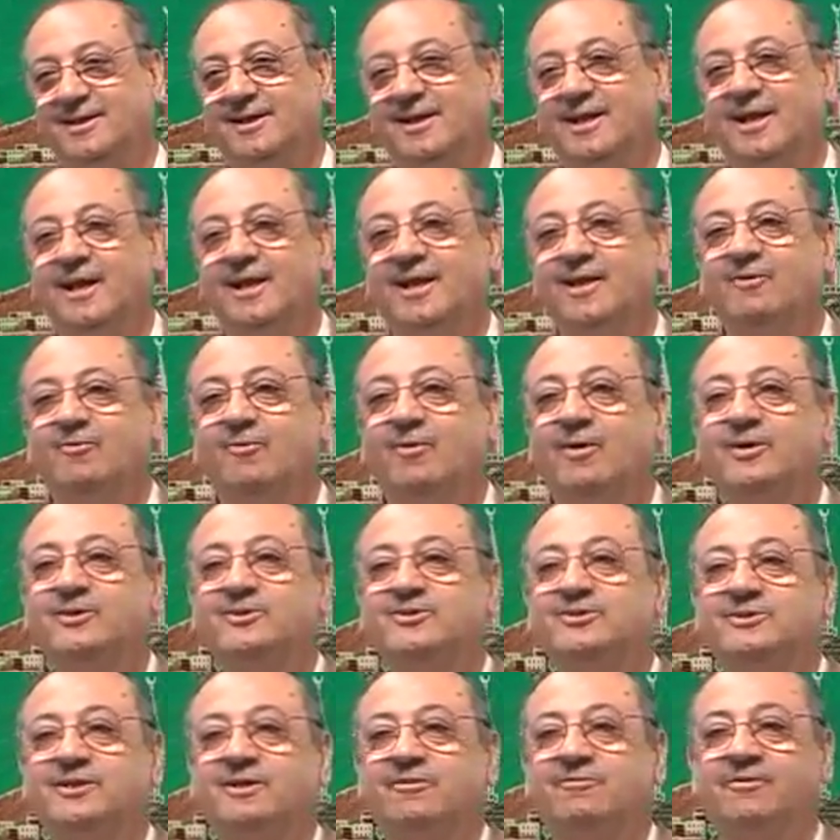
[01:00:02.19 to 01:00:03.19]
And what is
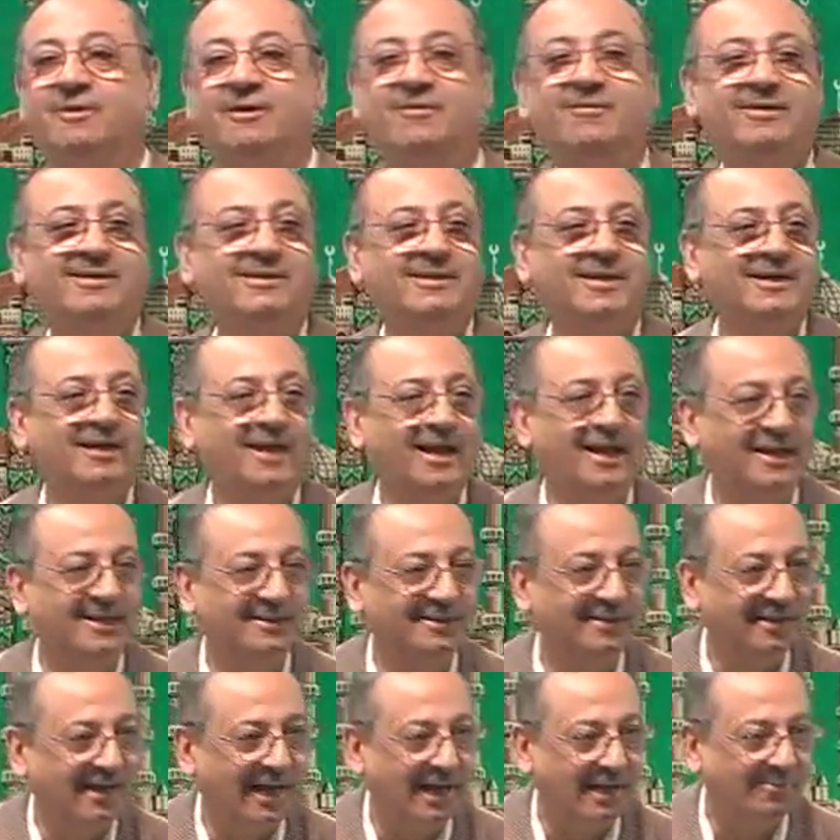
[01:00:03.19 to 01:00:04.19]
the favor that
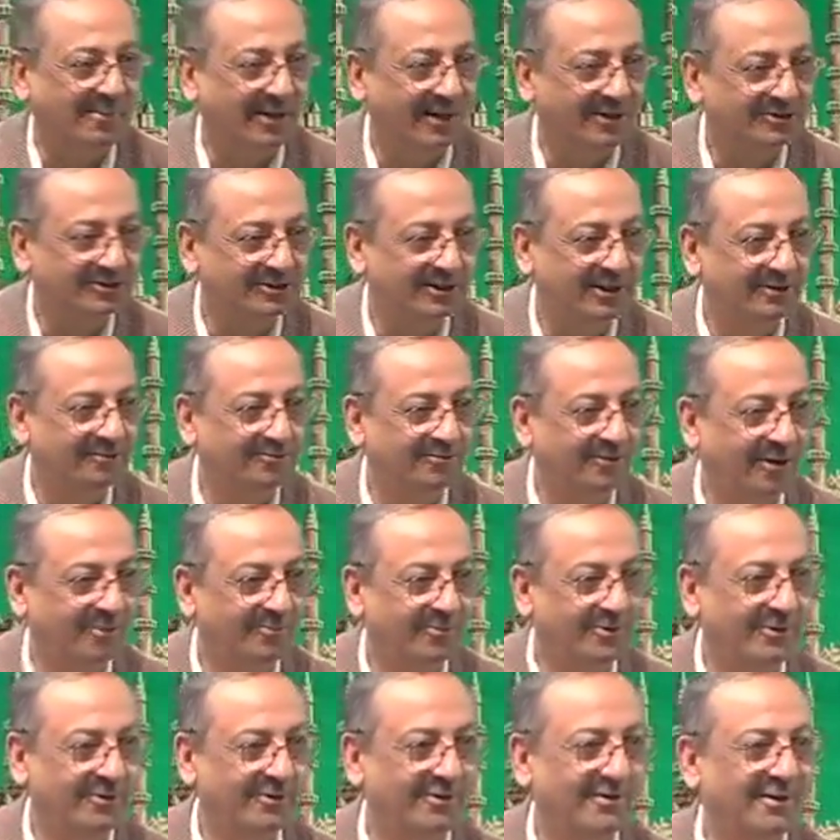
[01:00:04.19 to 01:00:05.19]
I'm asking from
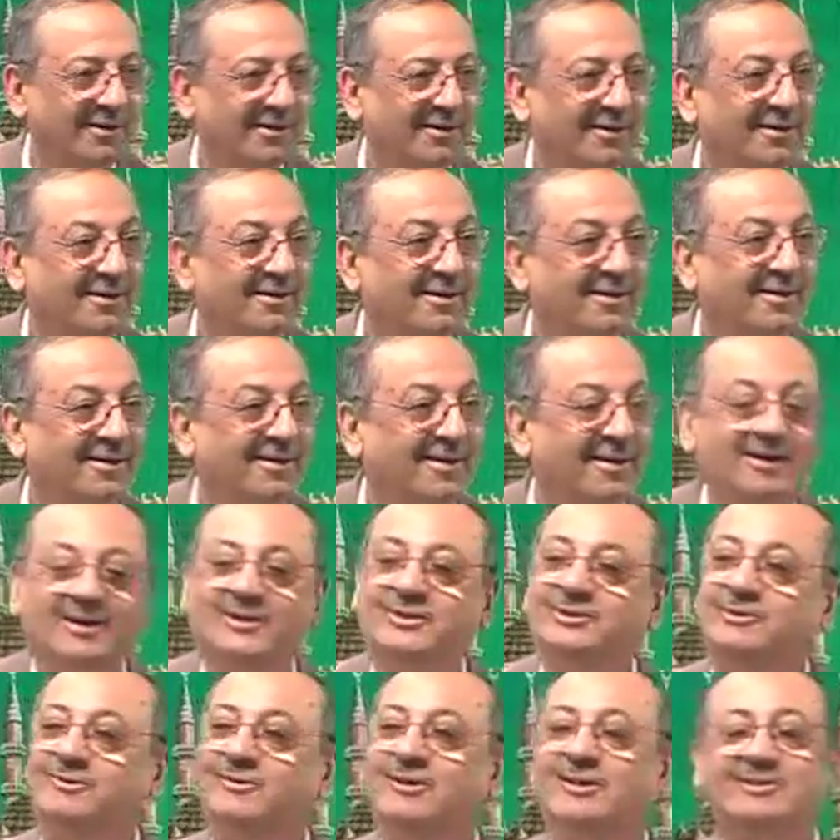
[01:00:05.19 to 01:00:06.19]
you?
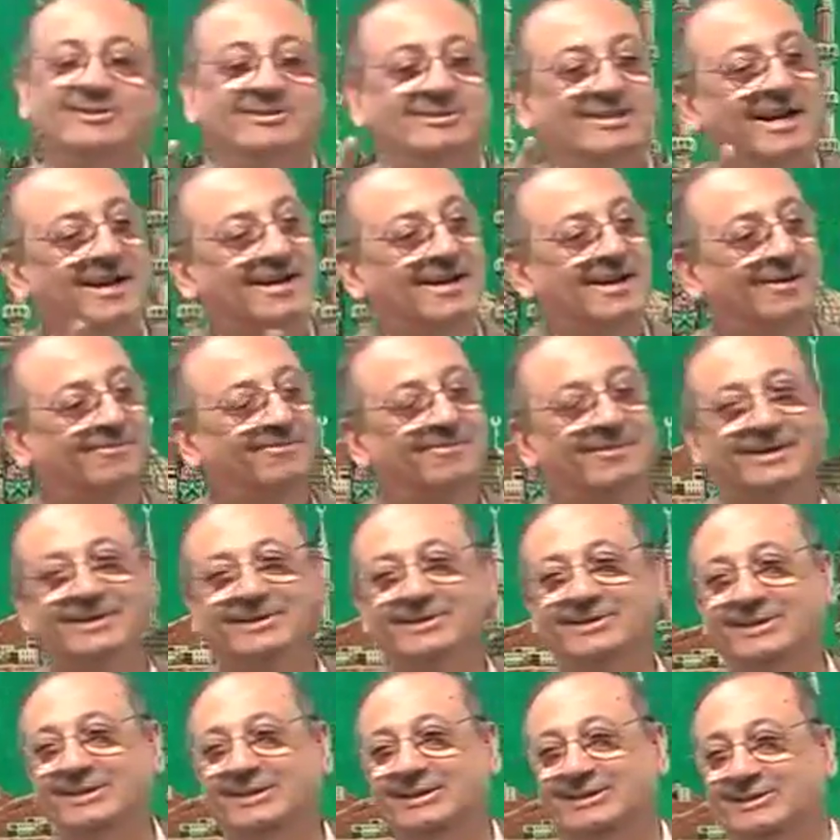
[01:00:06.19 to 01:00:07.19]
You will stand up and
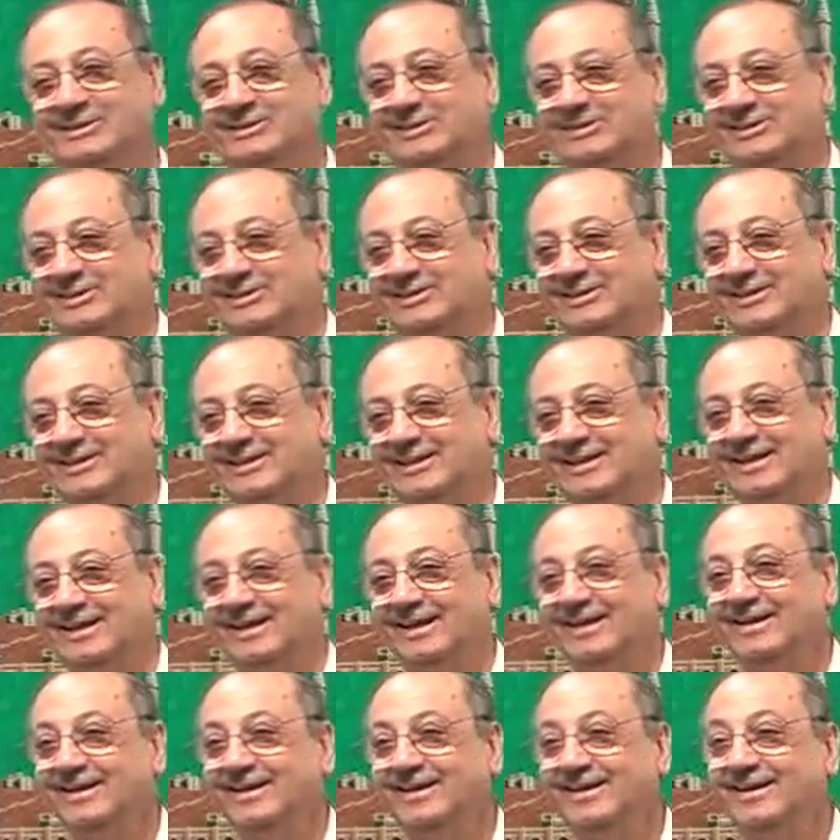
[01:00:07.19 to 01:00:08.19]
teach.
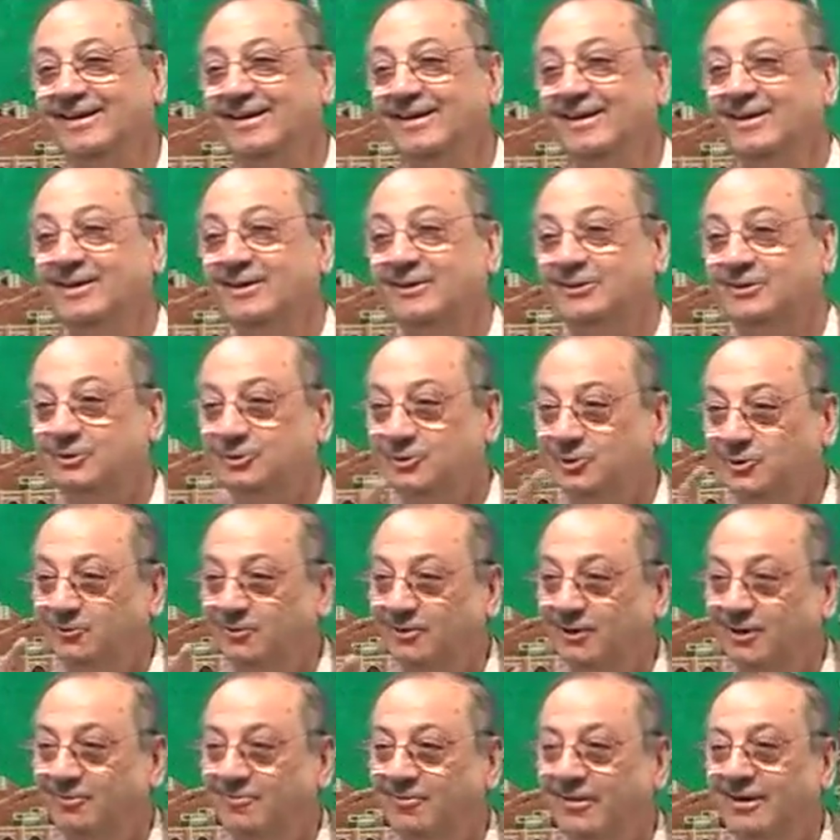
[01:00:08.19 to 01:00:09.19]
You
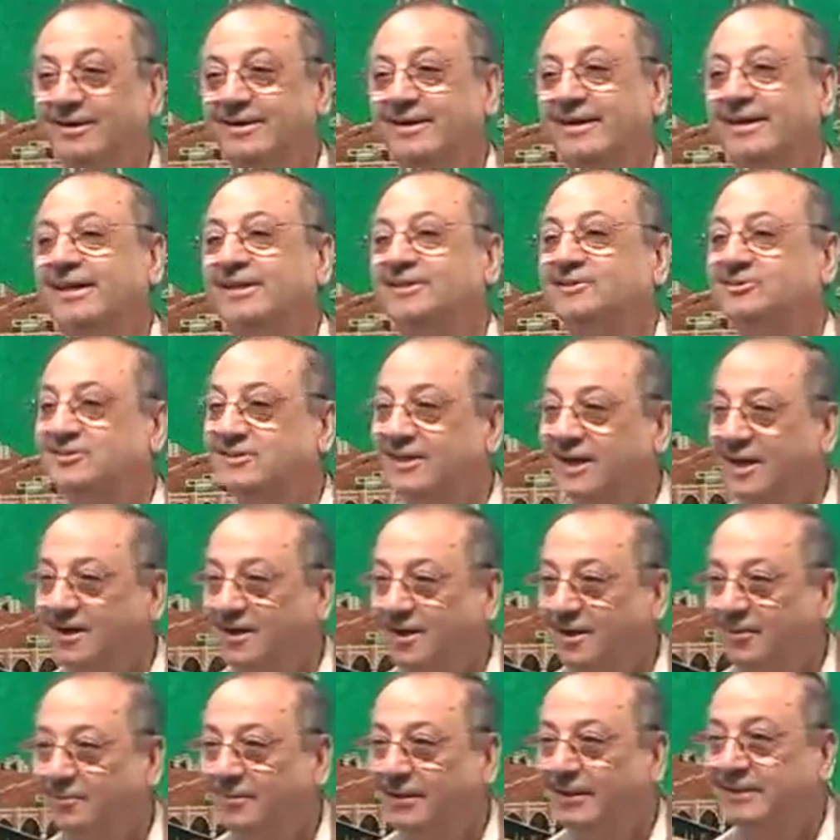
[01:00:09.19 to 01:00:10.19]
will one day stand
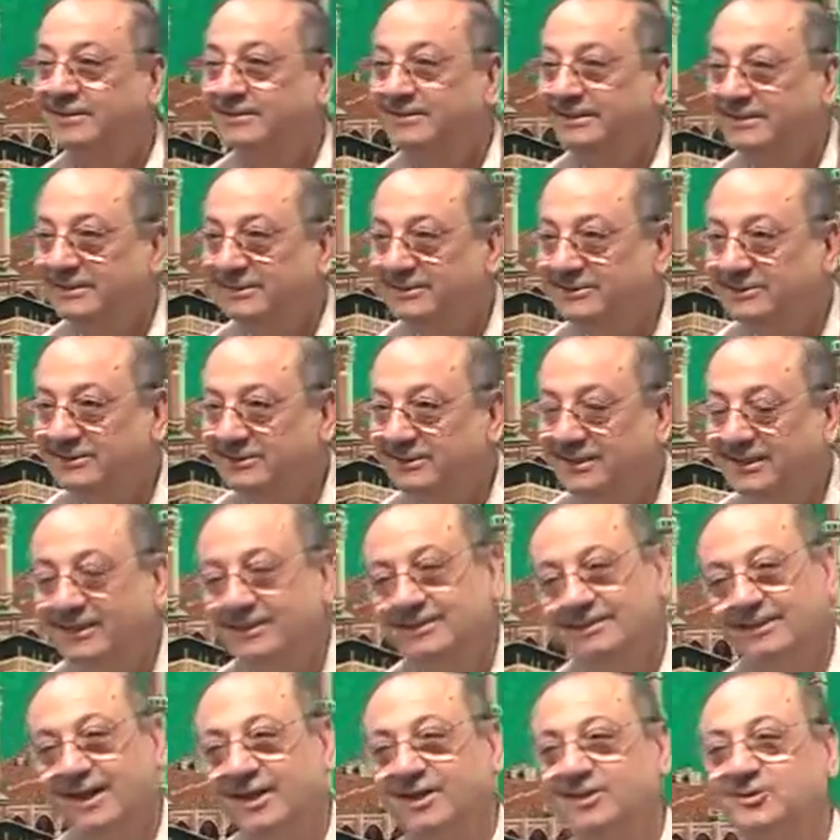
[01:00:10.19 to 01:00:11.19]
up and teach.
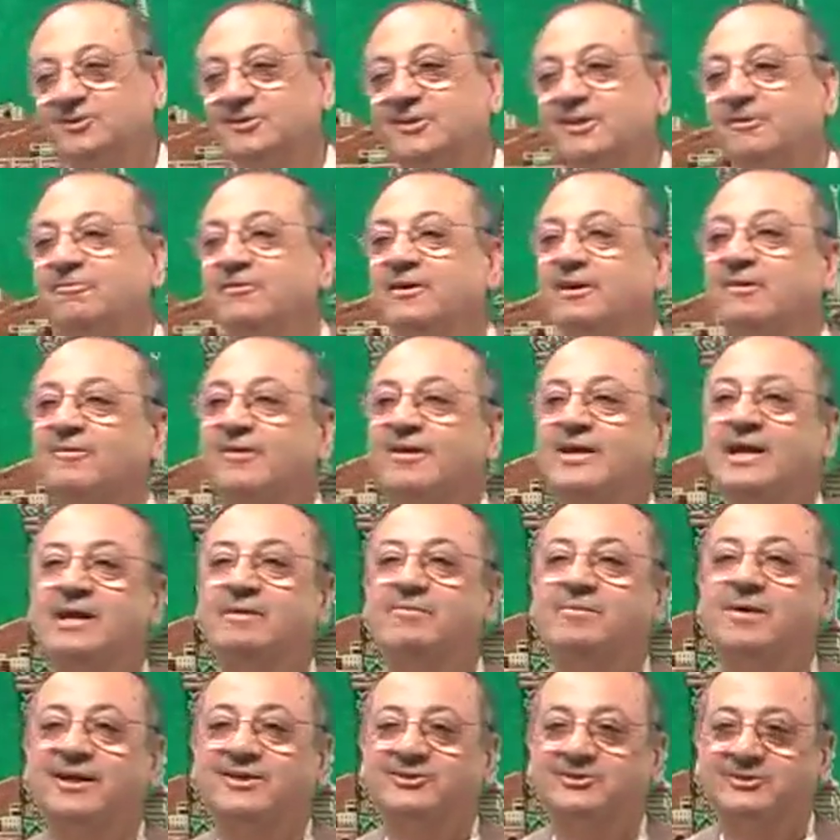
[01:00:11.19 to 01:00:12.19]
That is the favor I'm
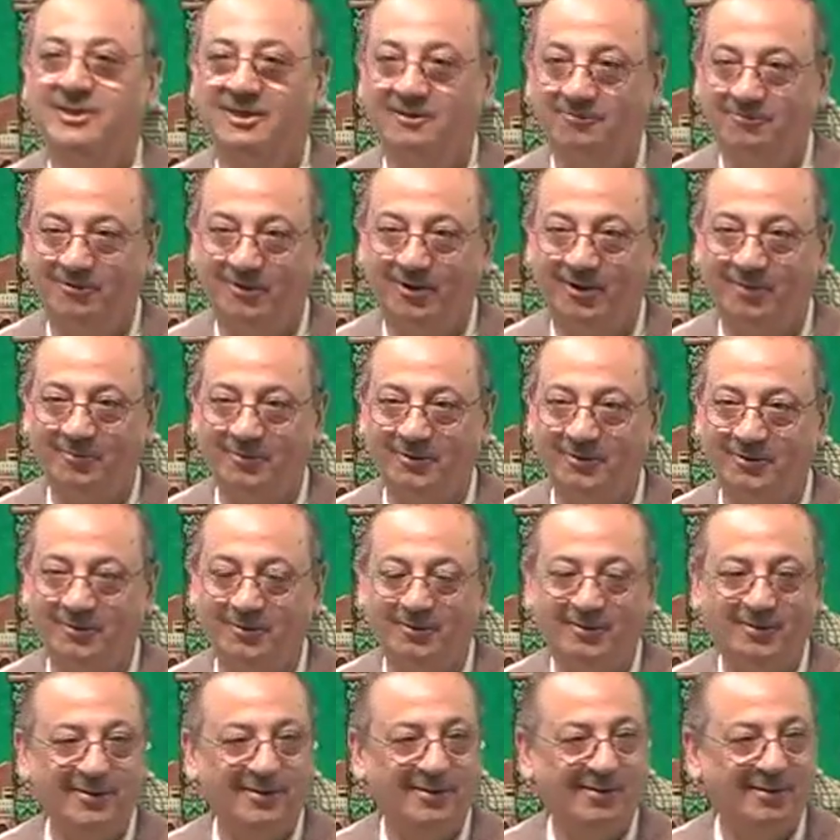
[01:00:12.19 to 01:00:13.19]
asking from you.
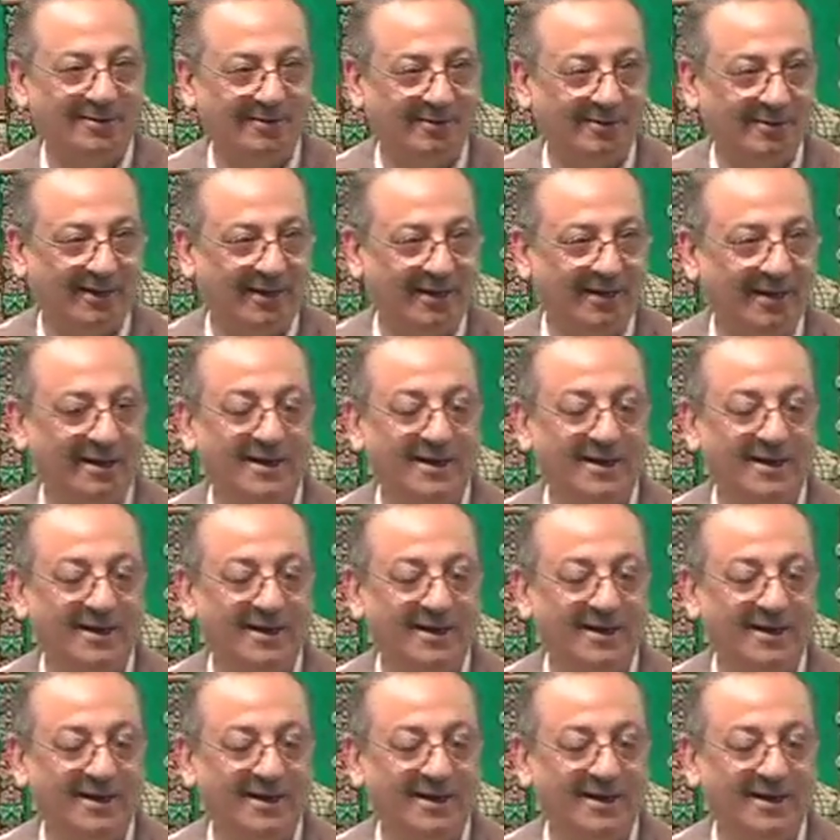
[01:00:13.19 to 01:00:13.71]
Okay?